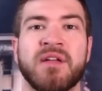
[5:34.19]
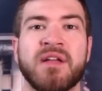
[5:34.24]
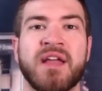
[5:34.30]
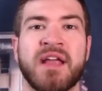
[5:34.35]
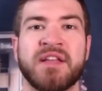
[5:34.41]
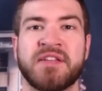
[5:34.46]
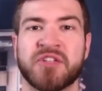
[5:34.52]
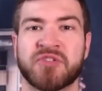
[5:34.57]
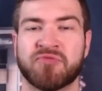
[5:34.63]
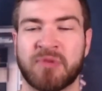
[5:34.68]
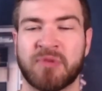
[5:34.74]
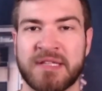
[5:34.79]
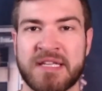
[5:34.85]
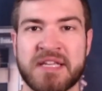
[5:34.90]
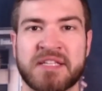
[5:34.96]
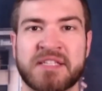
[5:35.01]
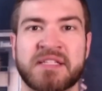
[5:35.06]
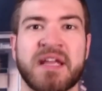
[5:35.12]
Is his
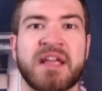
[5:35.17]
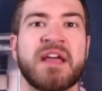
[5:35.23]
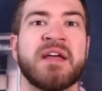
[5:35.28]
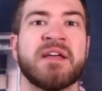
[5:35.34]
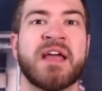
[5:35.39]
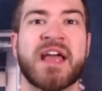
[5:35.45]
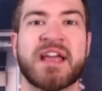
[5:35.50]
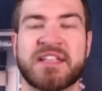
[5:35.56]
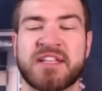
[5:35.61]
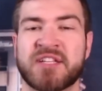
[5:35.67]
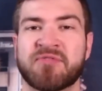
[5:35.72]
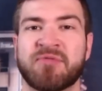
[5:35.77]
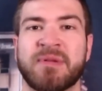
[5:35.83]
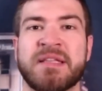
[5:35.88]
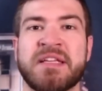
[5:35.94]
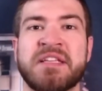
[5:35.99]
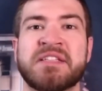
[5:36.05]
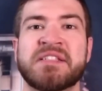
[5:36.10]
release, has his
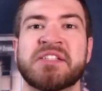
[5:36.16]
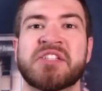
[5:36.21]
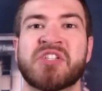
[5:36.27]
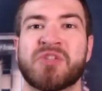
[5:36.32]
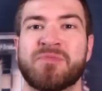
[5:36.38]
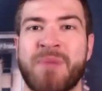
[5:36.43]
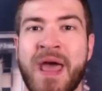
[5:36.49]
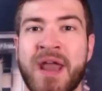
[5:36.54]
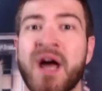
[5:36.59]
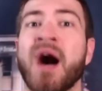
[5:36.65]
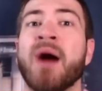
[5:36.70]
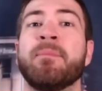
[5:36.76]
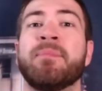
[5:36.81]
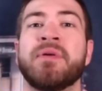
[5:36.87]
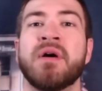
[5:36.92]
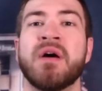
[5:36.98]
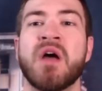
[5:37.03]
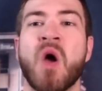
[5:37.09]
release sped up?